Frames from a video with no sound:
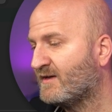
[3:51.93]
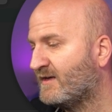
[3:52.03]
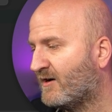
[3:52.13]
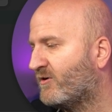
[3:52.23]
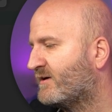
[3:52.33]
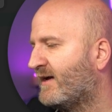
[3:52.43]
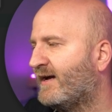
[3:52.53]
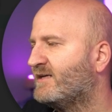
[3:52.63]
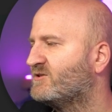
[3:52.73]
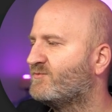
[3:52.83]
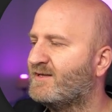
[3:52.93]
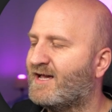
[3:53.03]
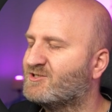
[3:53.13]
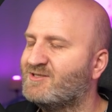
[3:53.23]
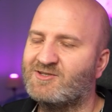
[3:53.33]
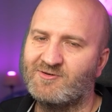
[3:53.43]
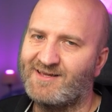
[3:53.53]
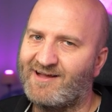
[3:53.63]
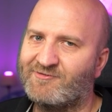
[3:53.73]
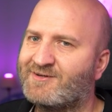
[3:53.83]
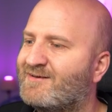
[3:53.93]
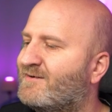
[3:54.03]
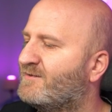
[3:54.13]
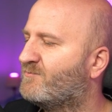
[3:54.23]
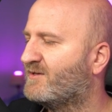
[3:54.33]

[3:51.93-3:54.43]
In our case, we actually don't have a client,